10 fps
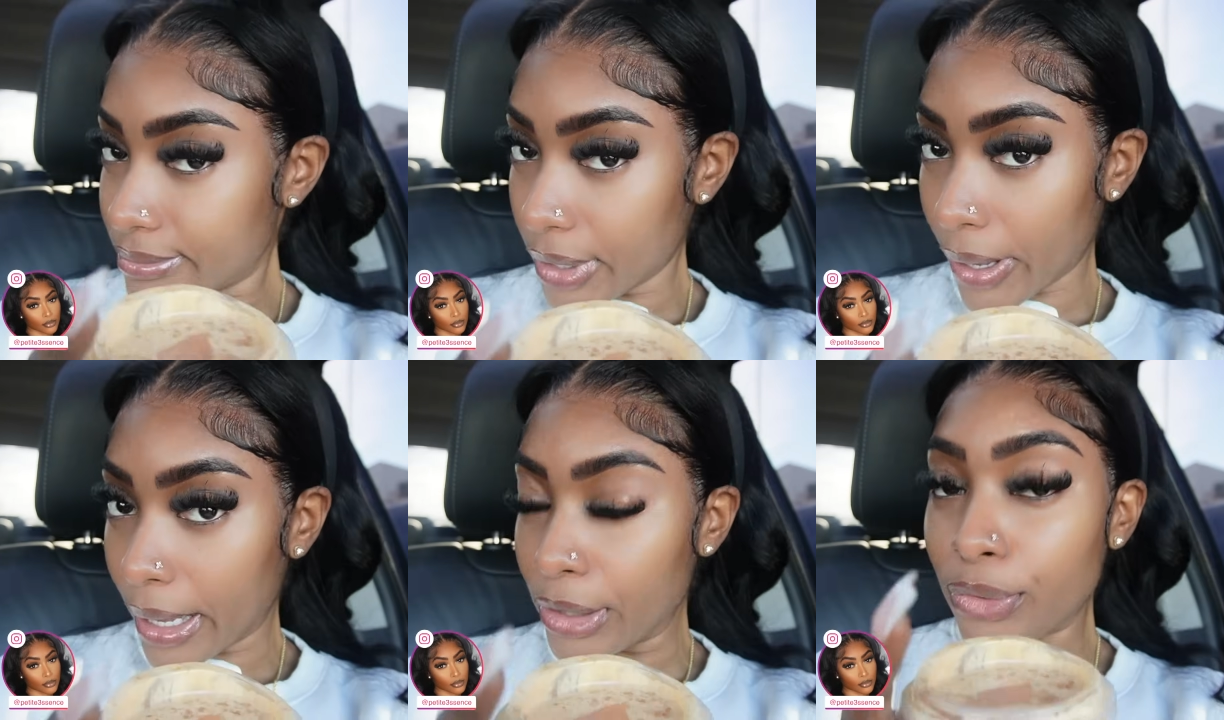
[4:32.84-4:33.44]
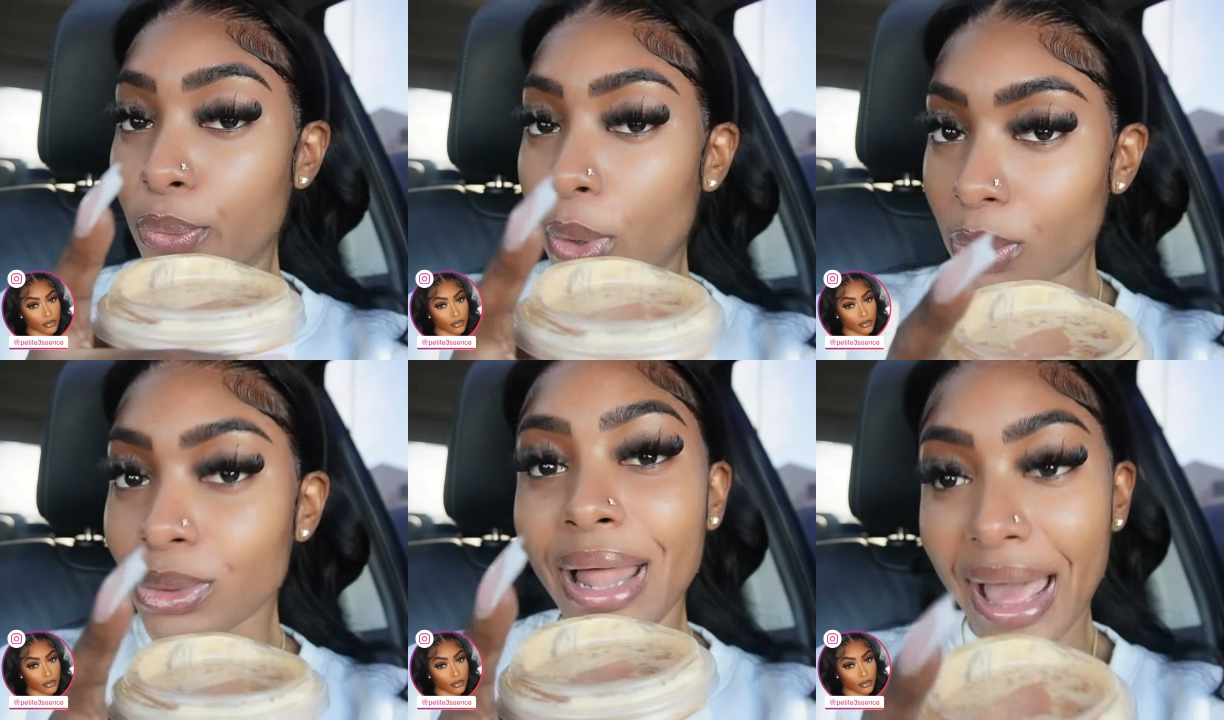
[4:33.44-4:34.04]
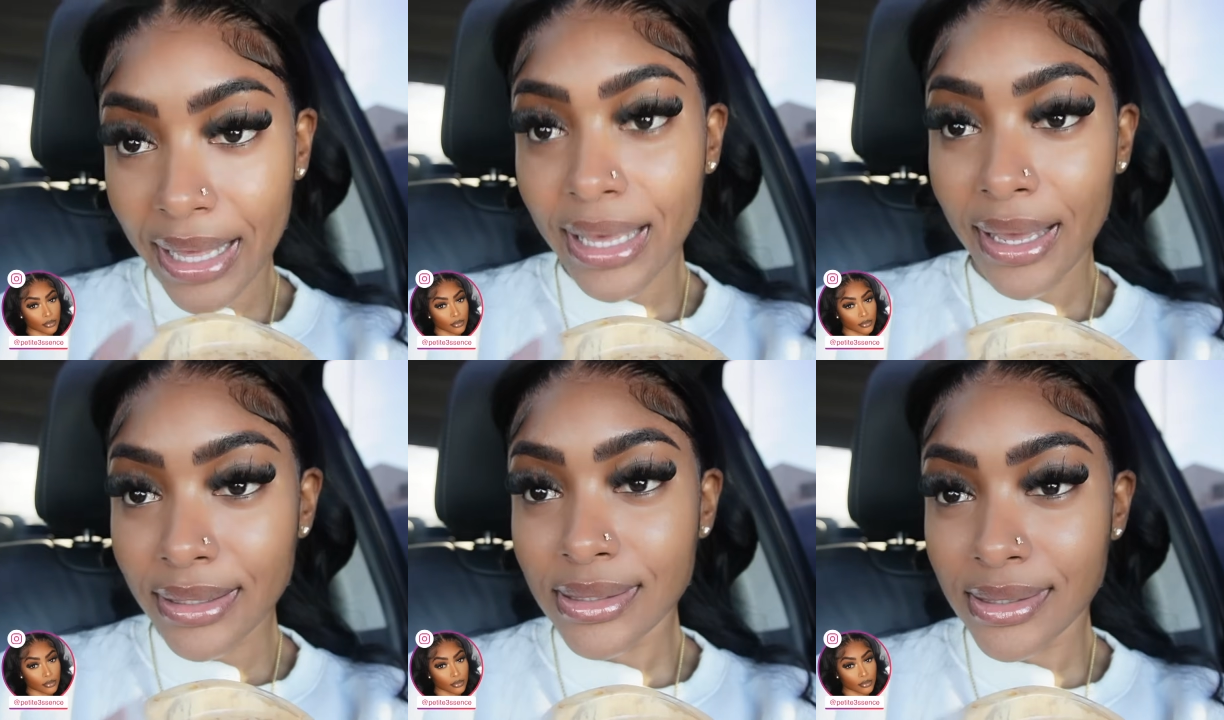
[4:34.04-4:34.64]
Speaker 1: All right, you won't like
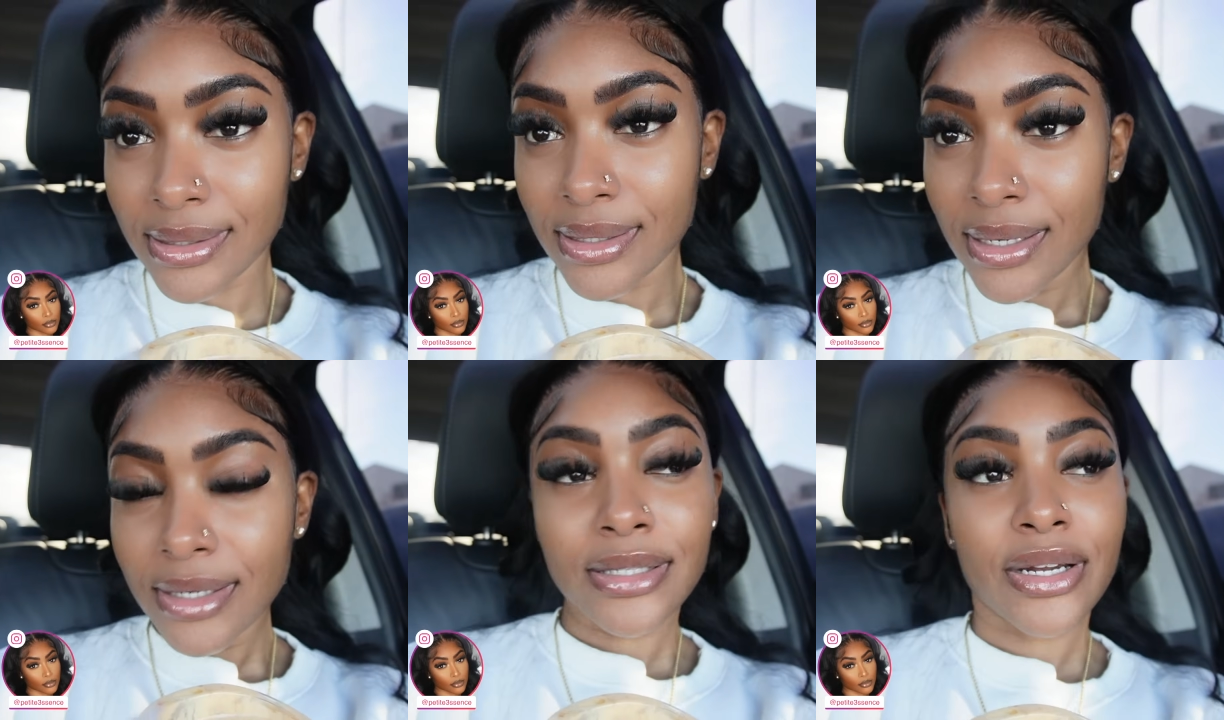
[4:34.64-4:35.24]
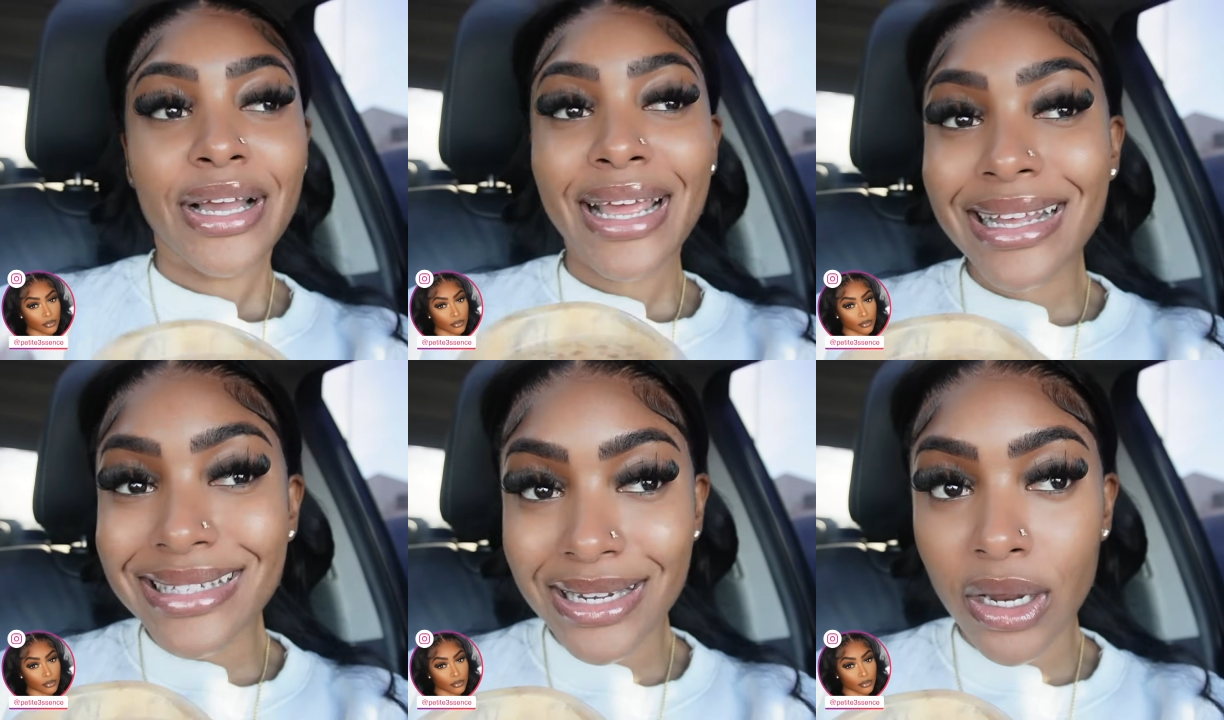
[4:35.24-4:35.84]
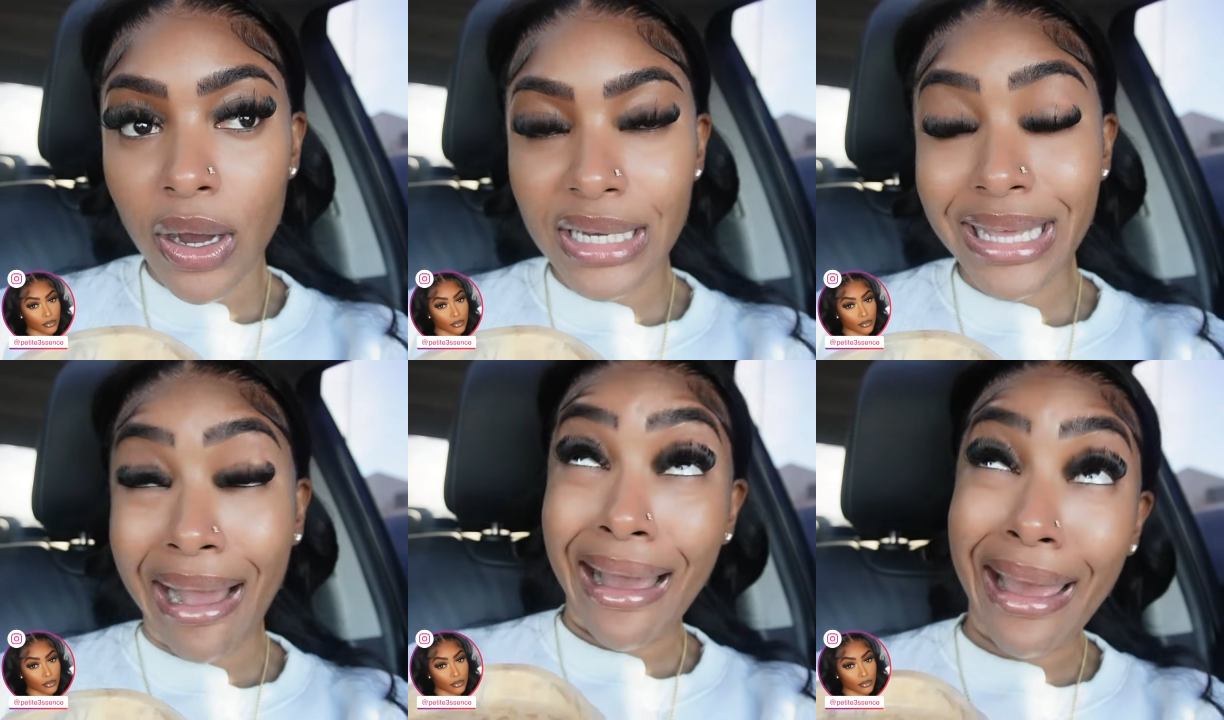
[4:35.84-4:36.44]
it. So get it. No, I said,
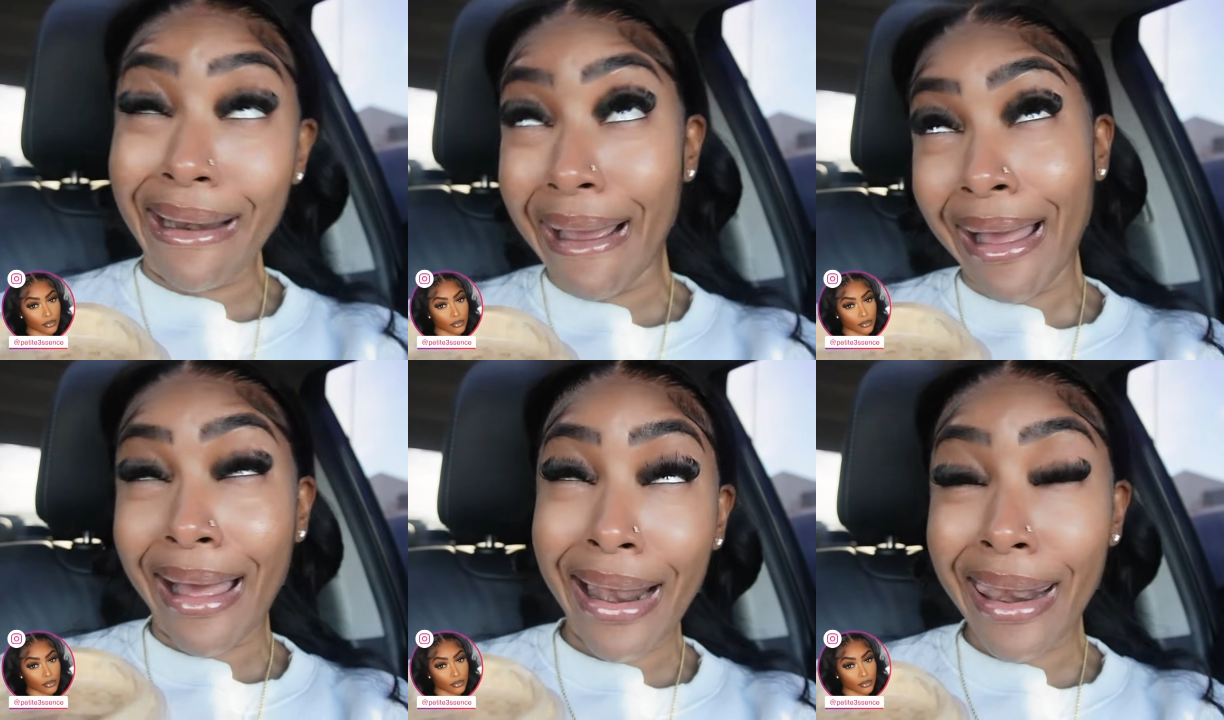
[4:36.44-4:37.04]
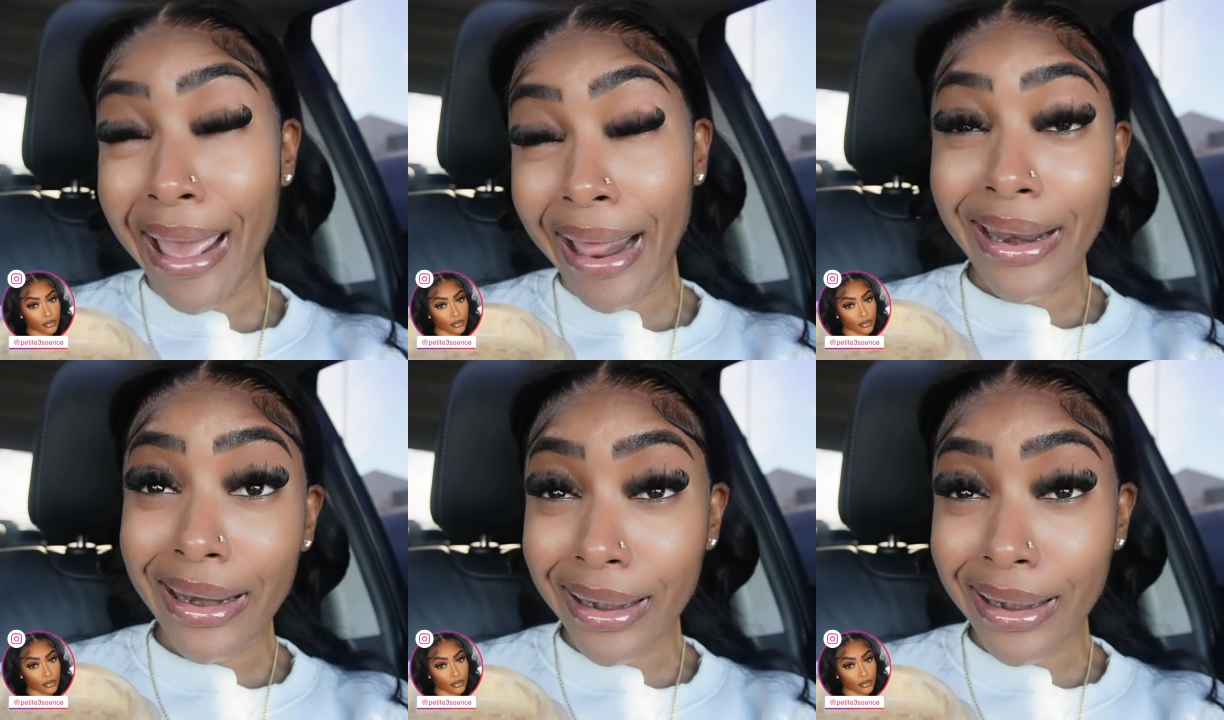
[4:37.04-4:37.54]
ay, na all that.